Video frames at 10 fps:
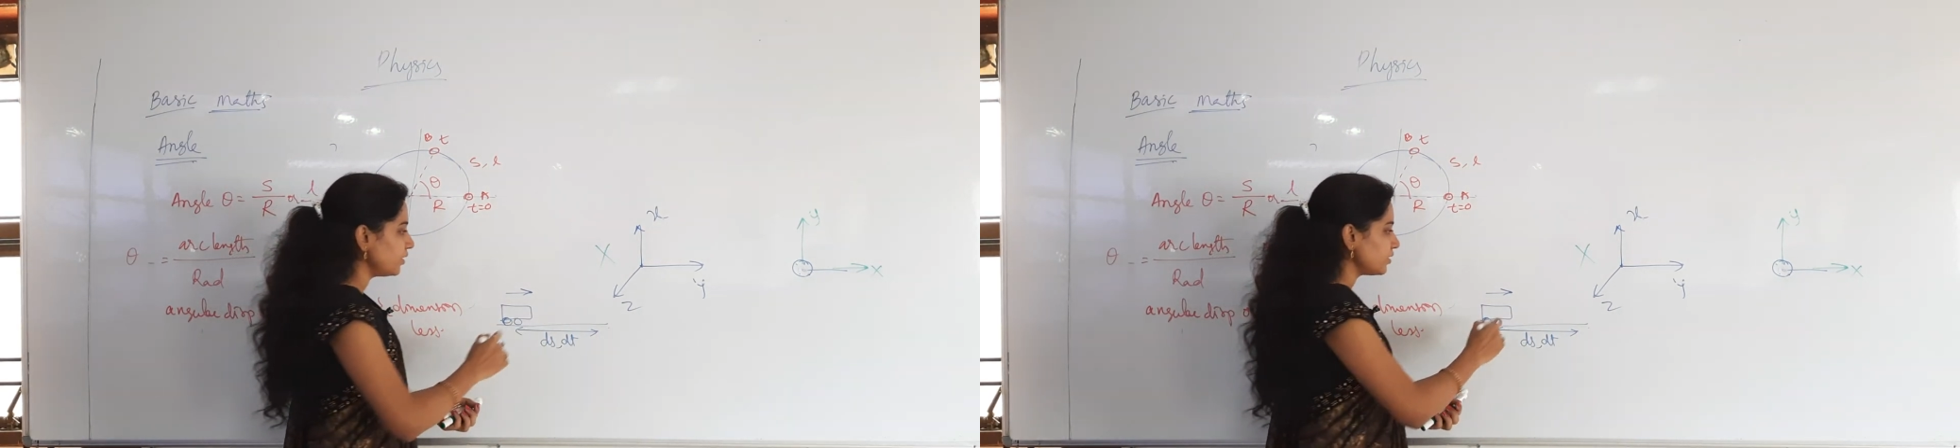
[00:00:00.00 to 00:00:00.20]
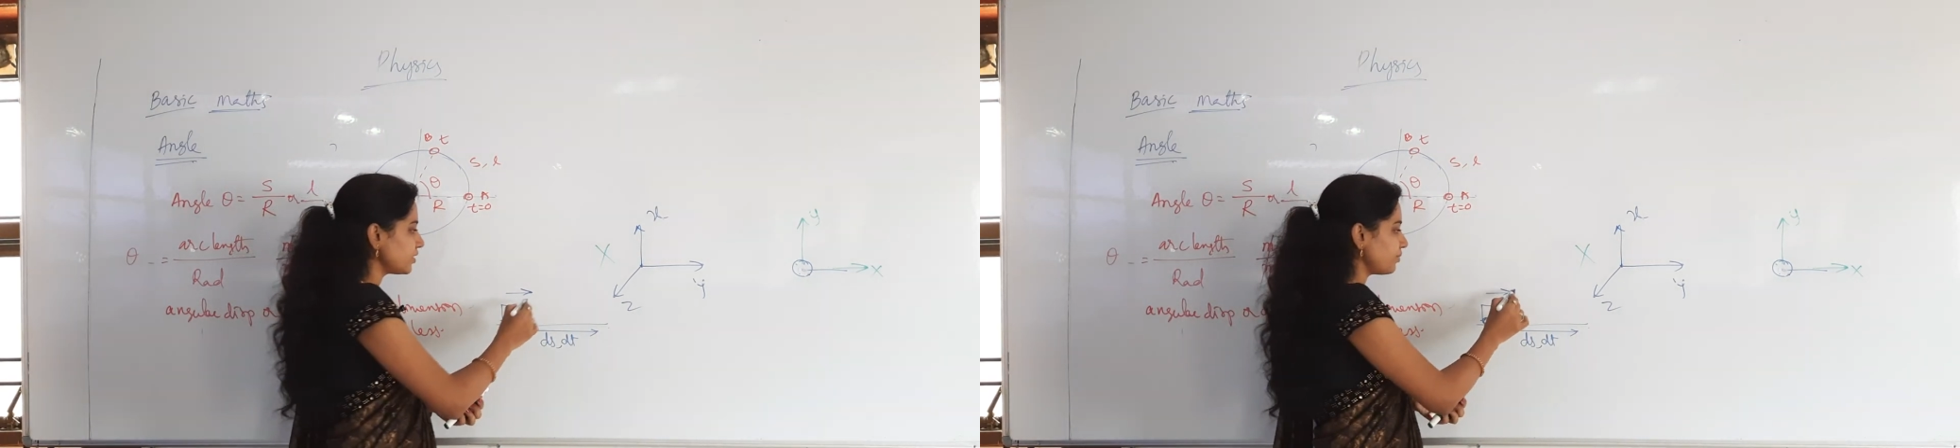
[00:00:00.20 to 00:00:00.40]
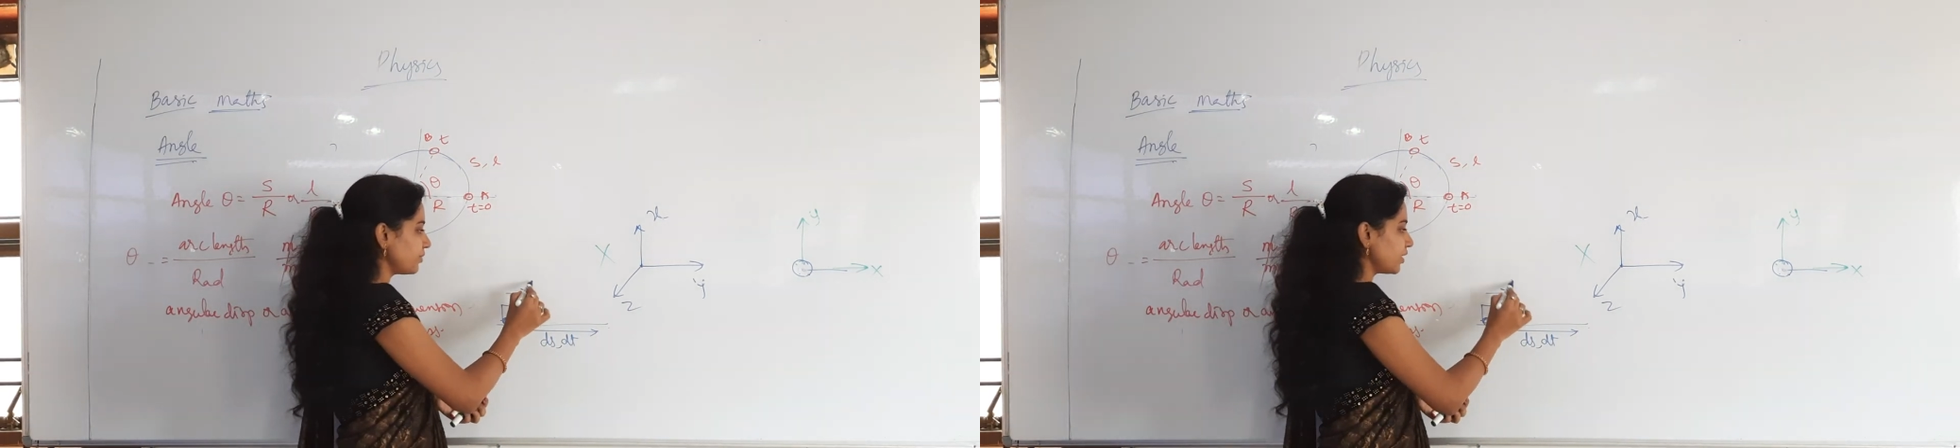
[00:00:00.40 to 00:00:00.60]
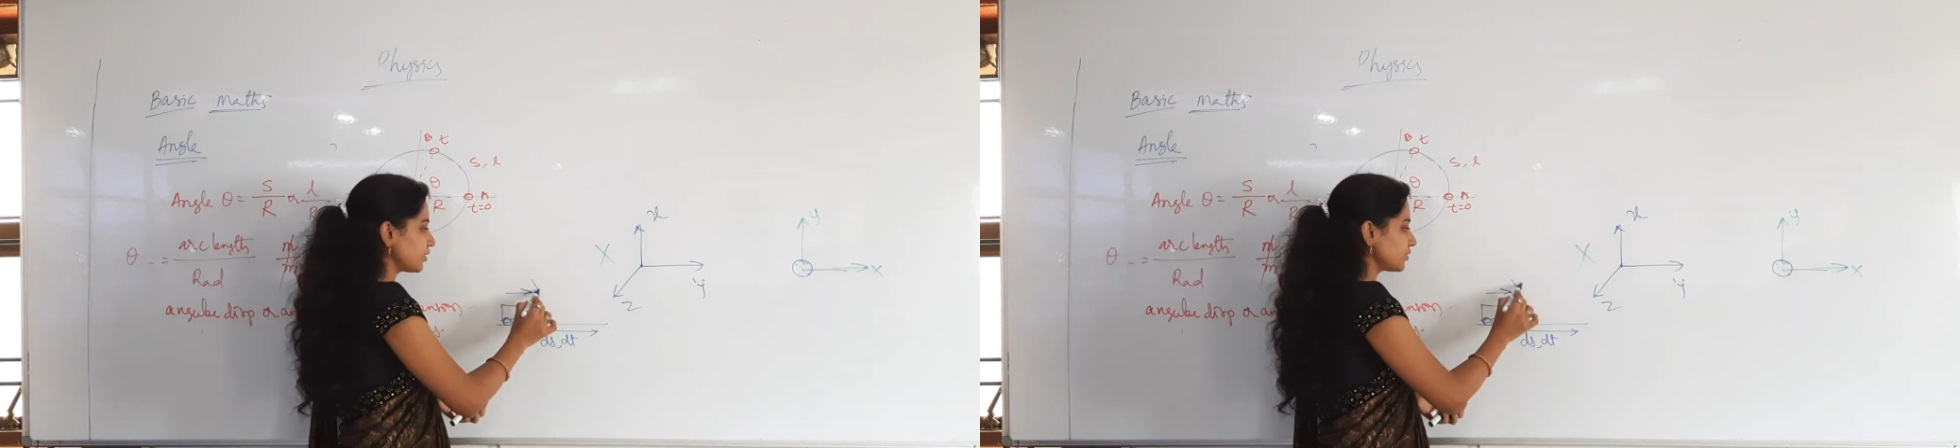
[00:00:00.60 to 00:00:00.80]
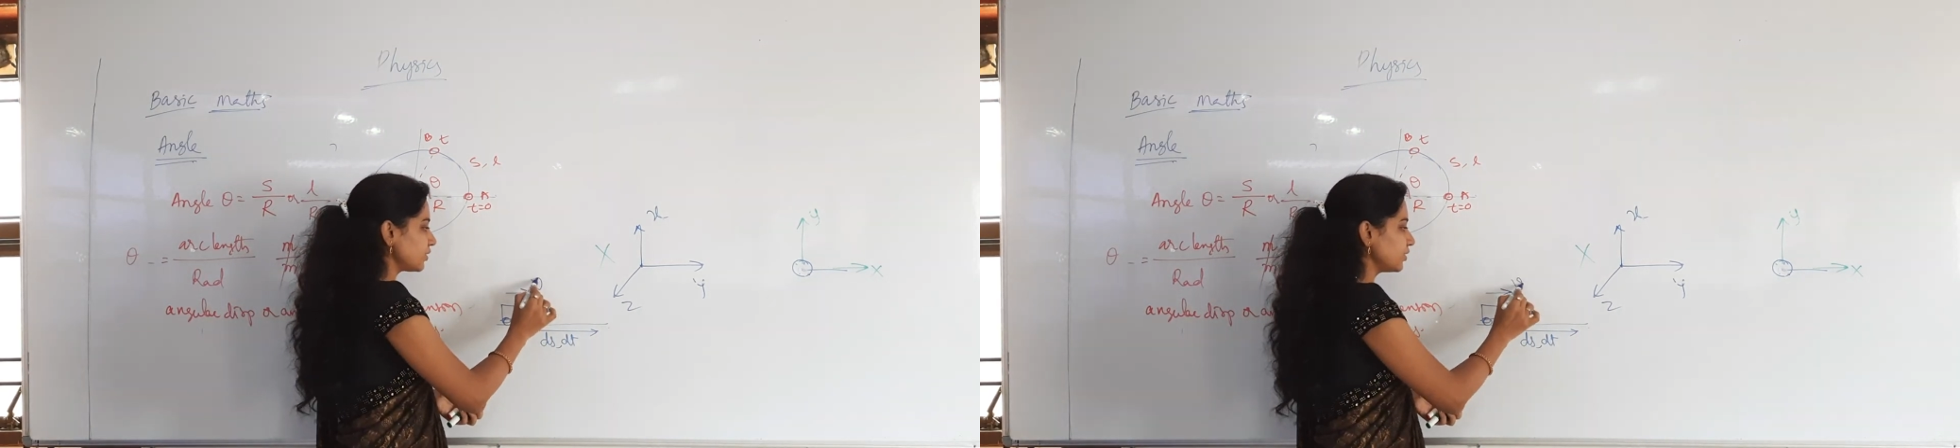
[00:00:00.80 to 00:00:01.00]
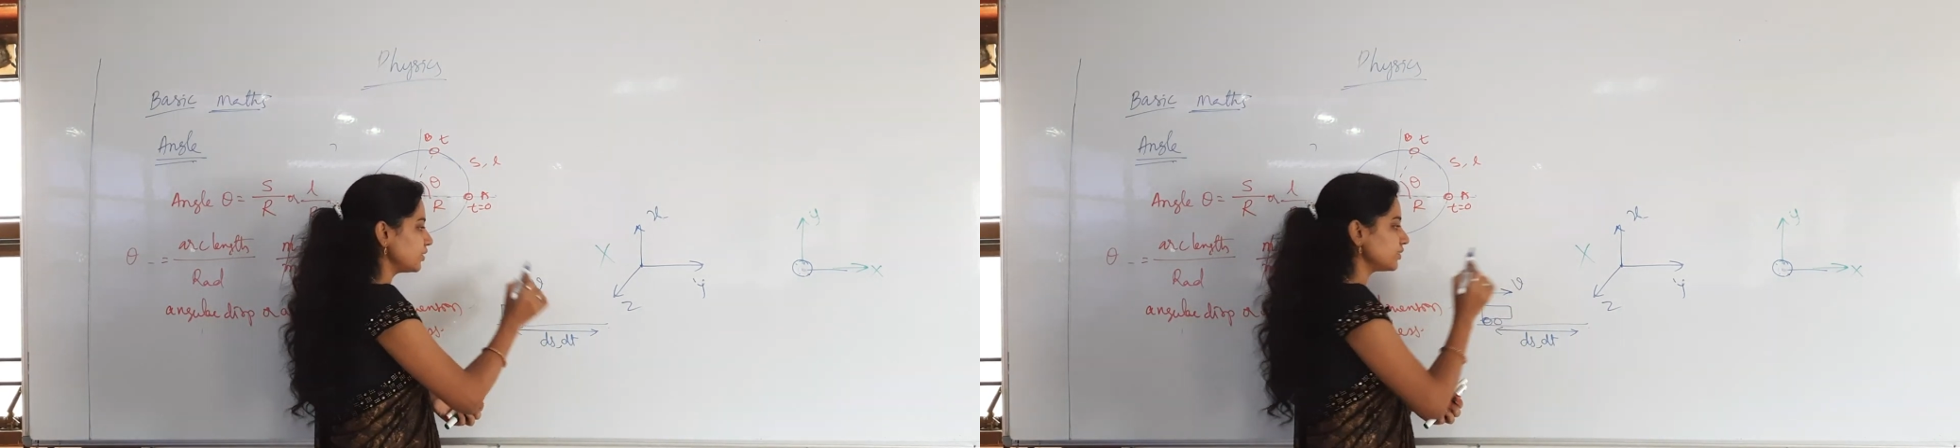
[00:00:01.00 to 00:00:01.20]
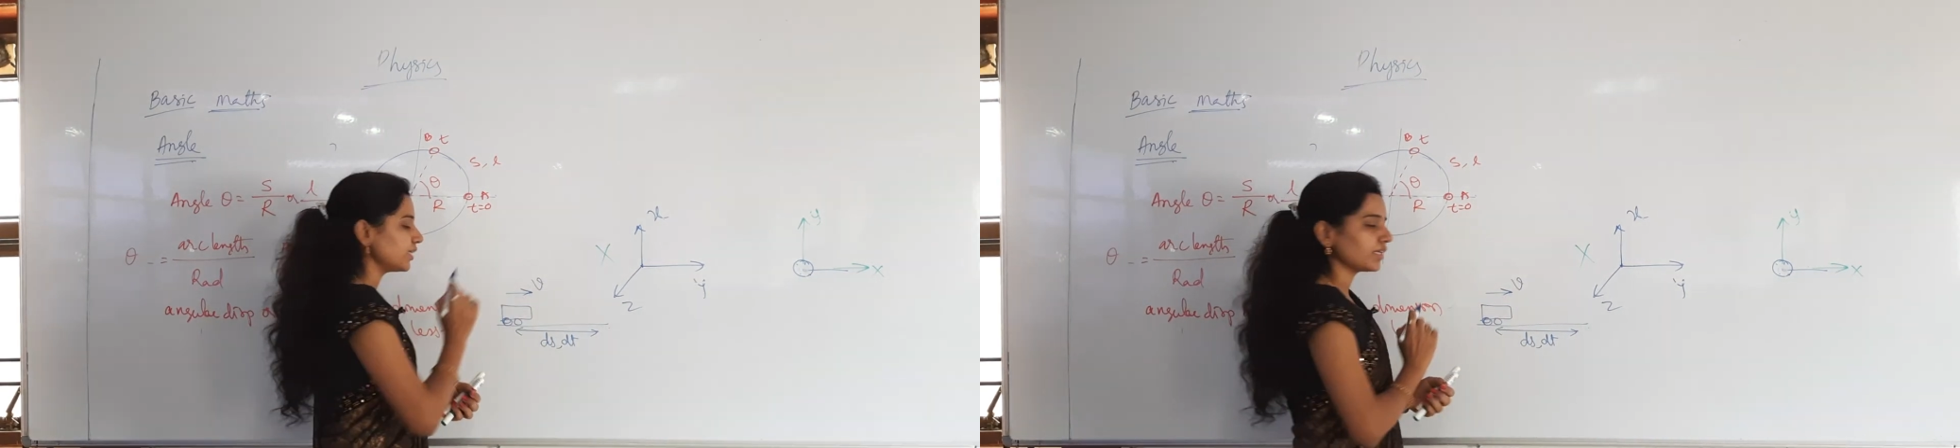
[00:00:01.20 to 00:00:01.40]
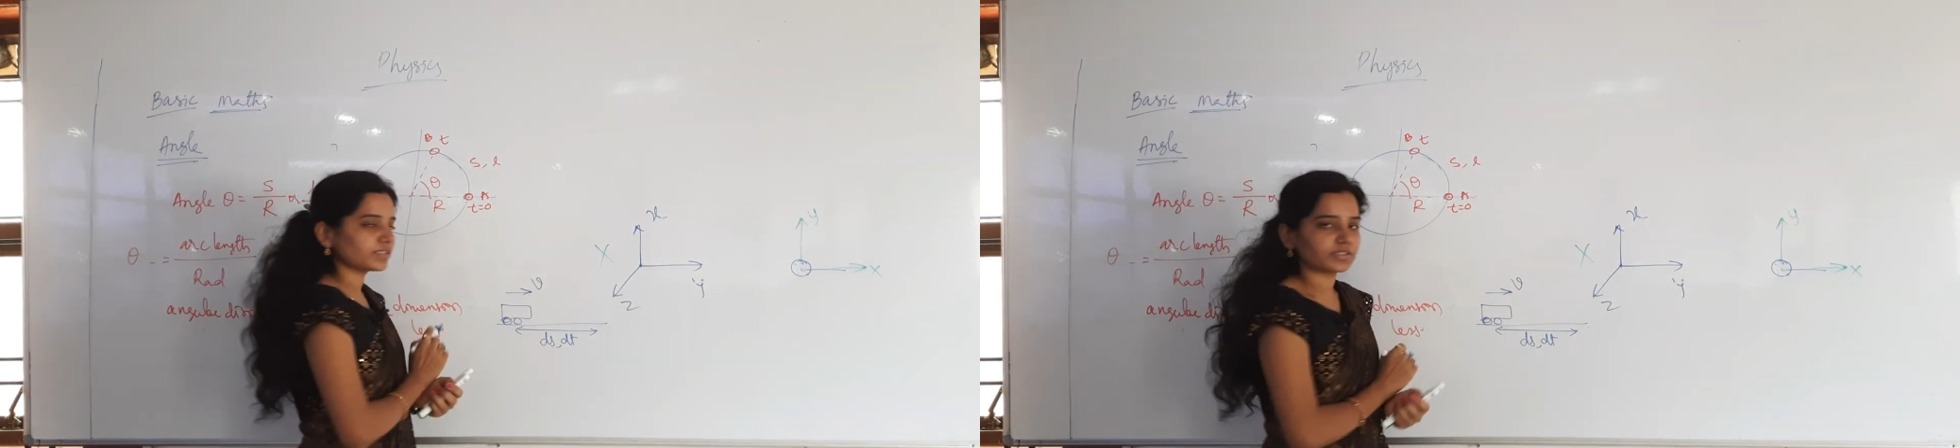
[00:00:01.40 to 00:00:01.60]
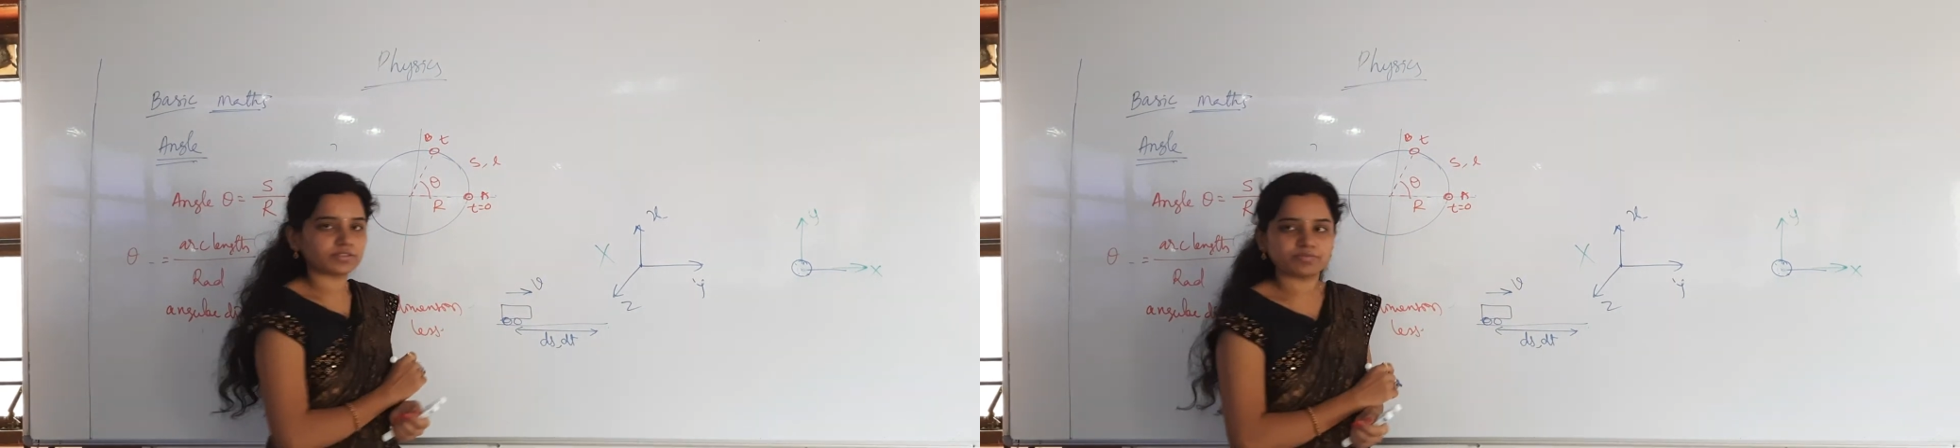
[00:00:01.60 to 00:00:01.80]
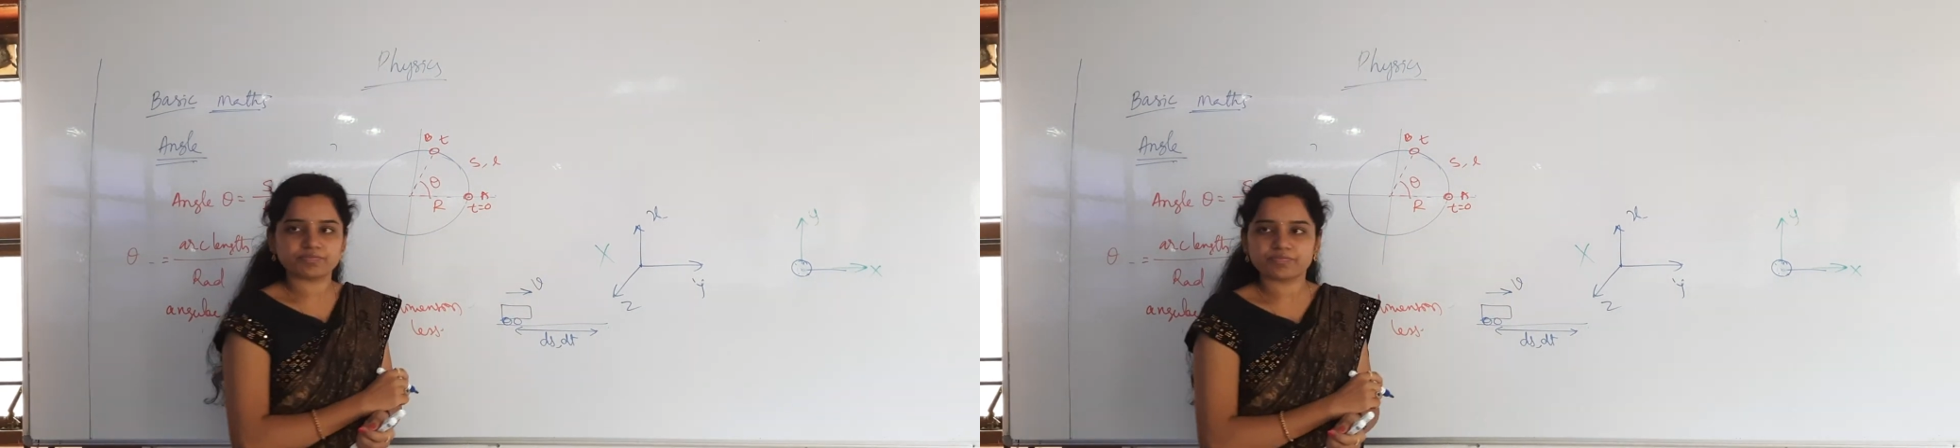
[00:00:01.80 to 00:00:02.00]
in the same direction, in this direction.